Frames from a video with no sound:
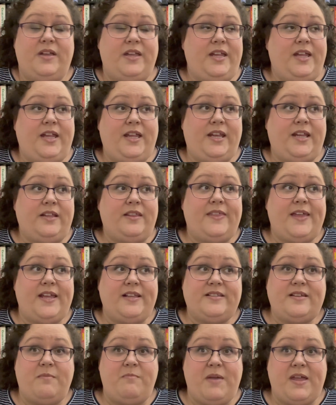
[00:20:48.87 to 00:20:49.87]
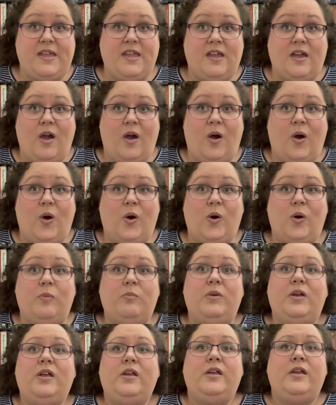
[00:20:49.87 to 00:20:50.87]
eating things I'm making at home,